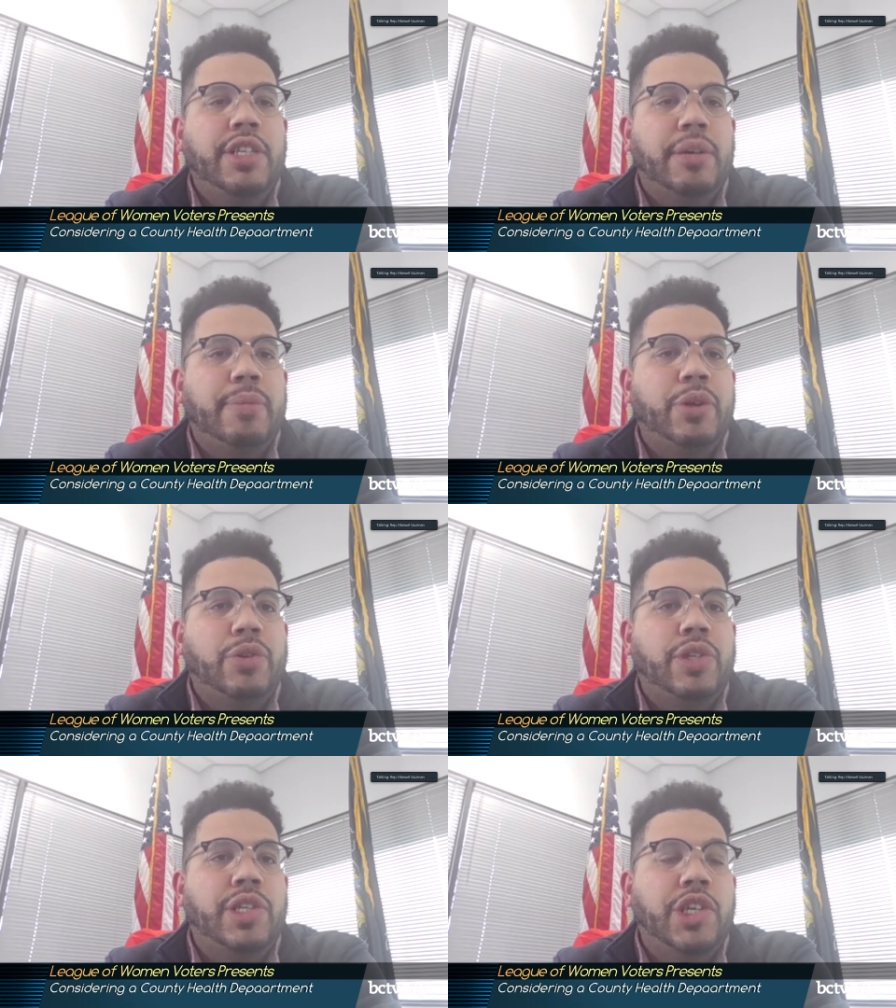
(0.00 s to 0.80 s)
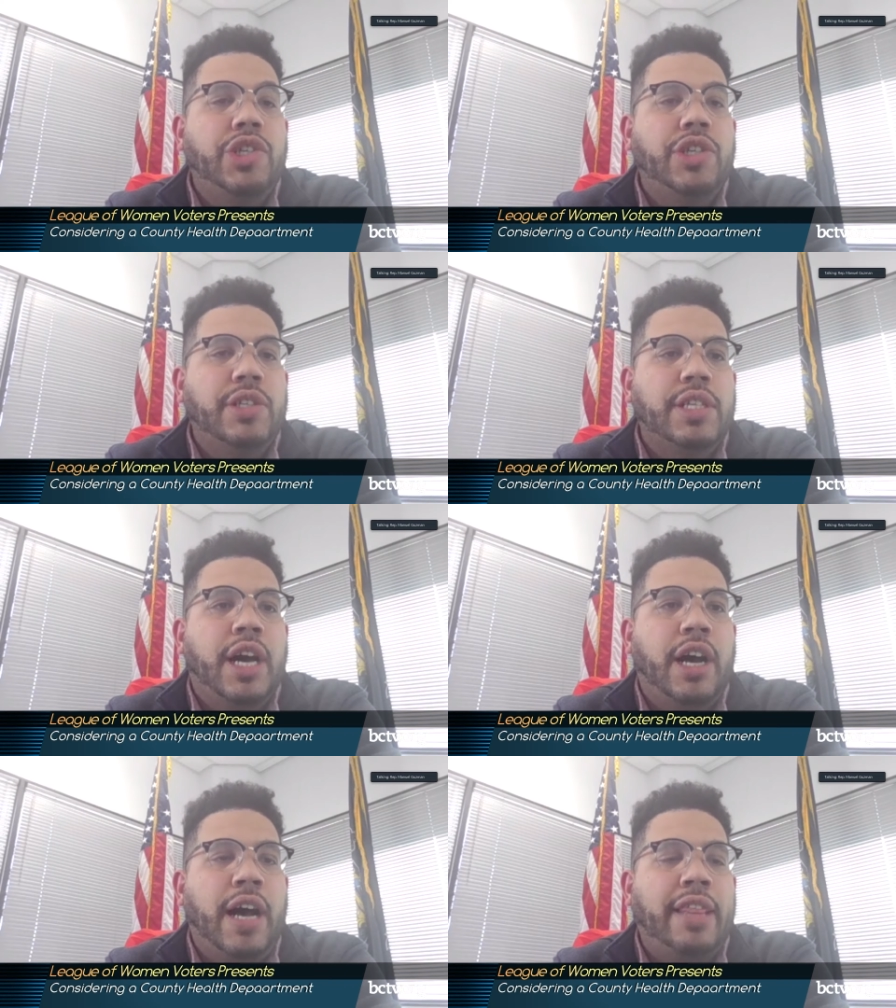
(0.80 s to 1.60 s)
some of those decisions.
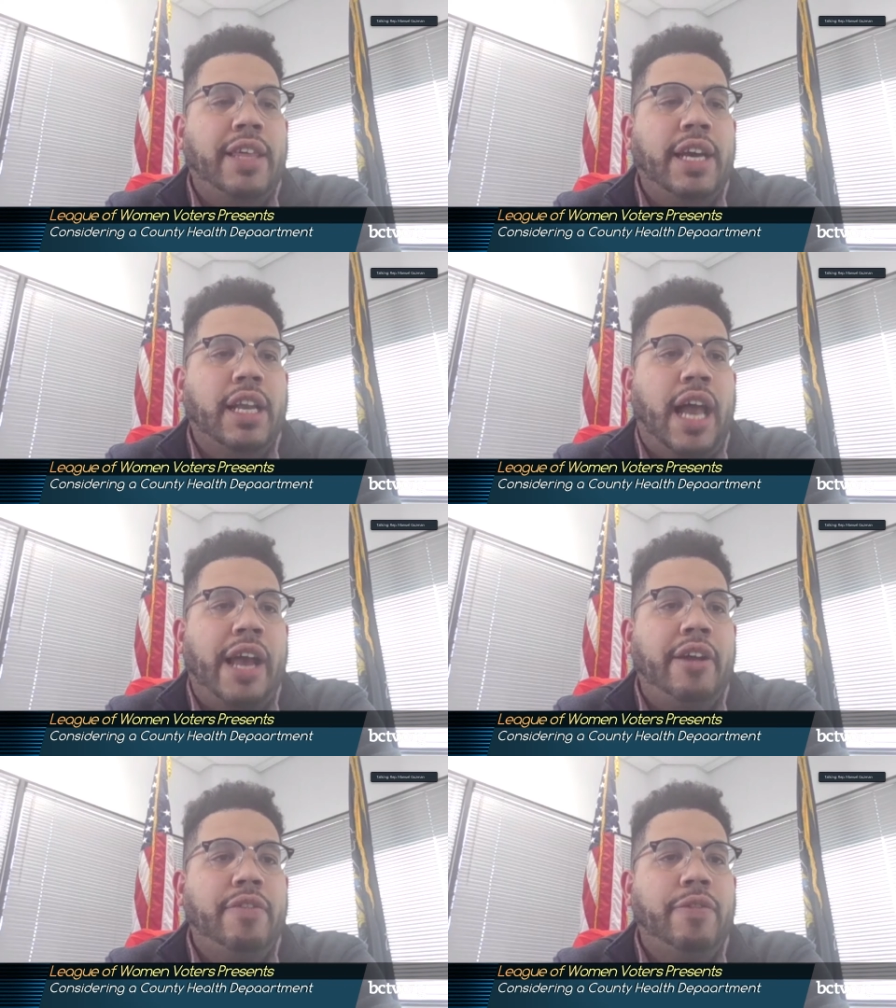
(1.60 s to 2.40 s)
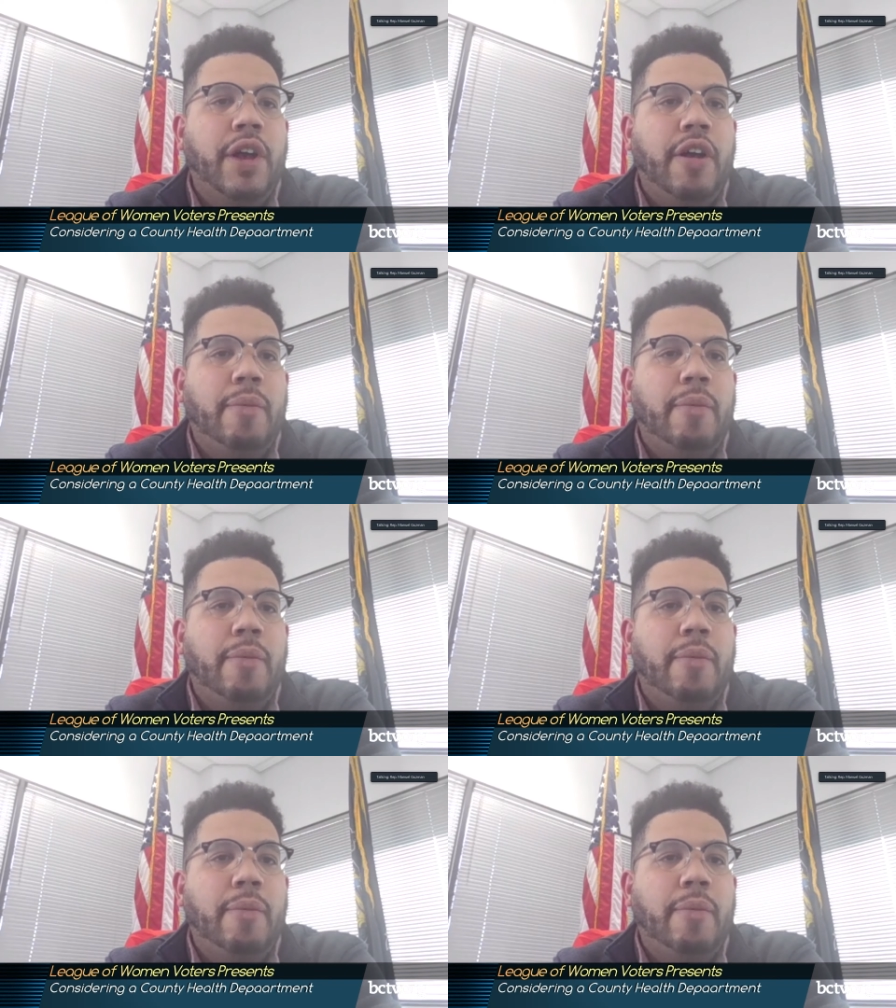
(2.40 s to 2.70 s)
Uh, I think a lot of